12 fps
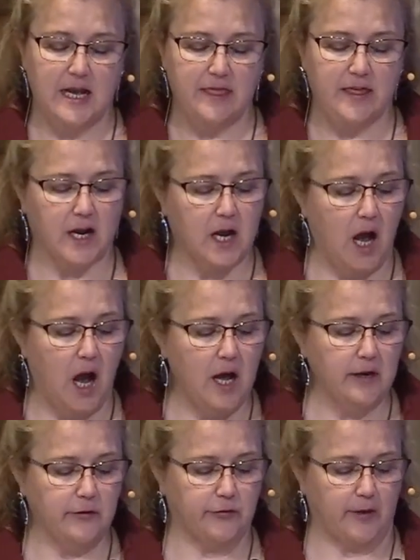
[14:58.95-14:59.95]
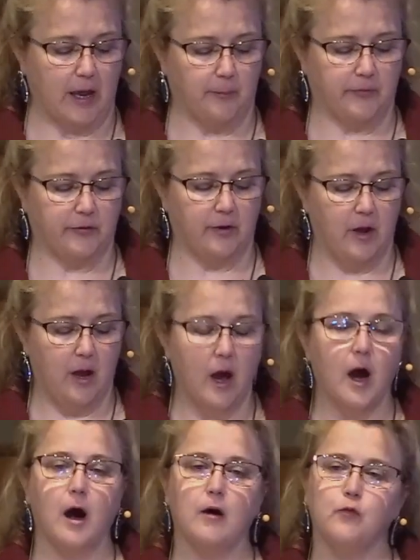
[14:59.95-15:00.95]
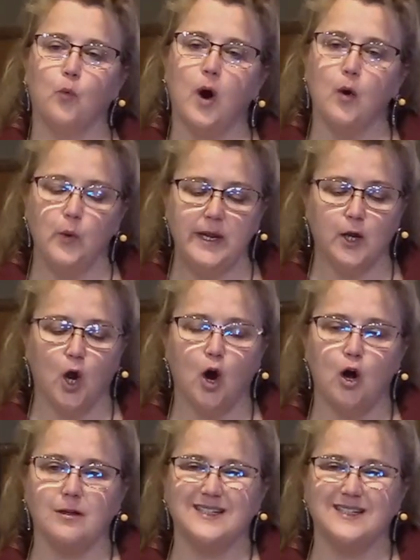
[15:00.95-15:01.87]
the concept of what we call